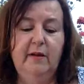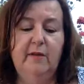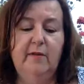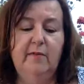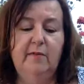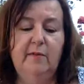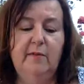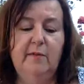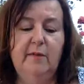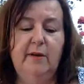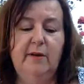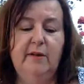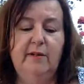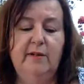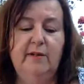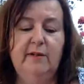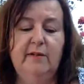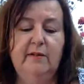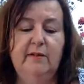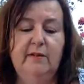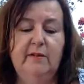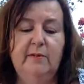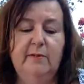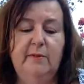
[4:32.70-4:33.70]

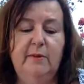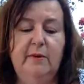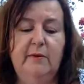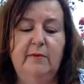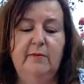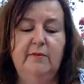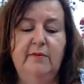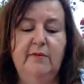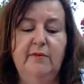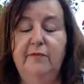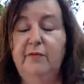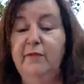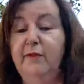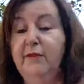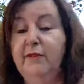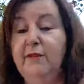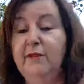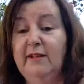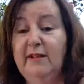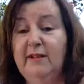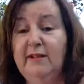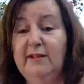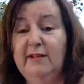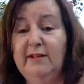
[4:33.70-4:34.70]
reminding us about
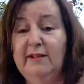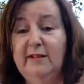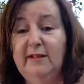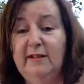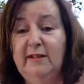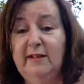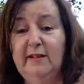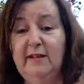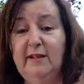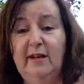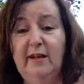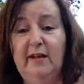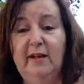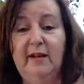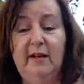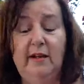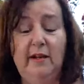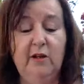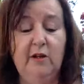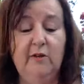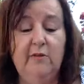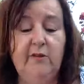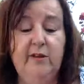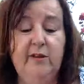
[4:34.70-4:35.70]
fertility,
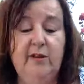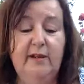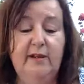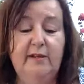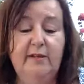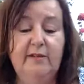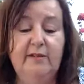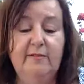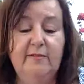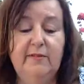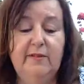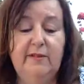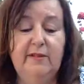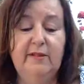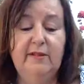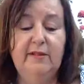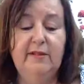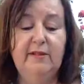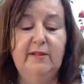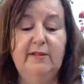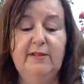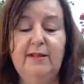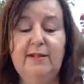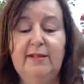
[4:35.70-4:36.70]

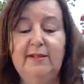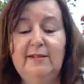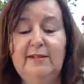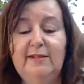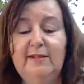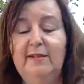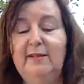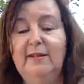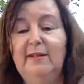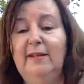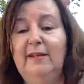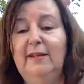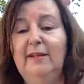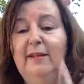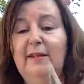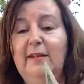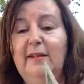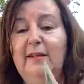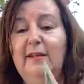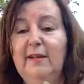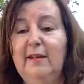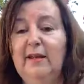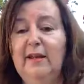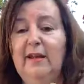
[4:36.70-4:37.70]
creativity, destiny
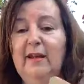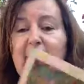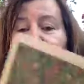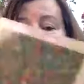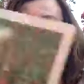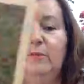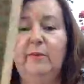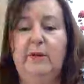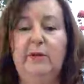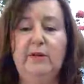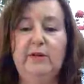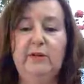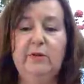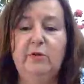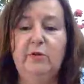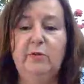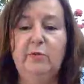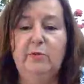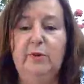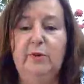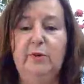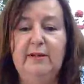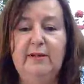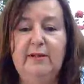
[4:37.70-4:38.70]
and magical
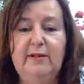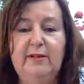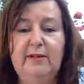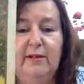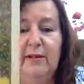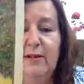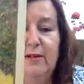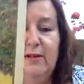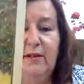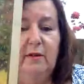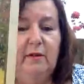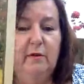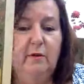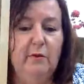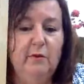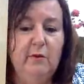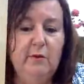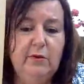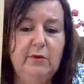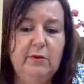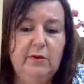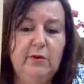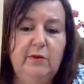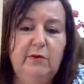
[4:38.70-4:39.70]
blessings, and
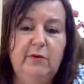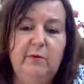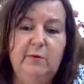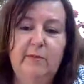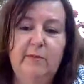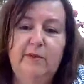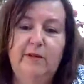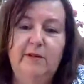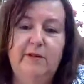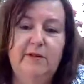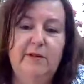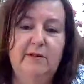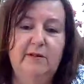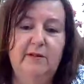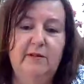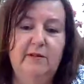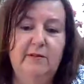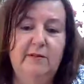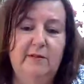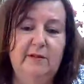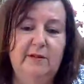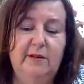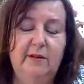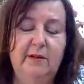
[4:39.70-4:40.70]
also reminding
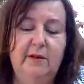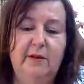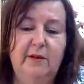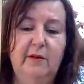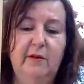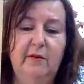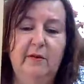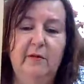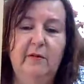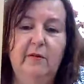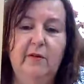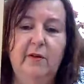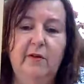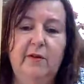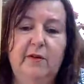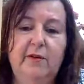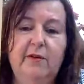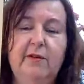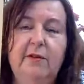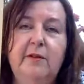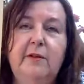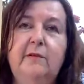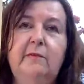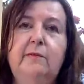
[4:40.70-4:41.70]
us that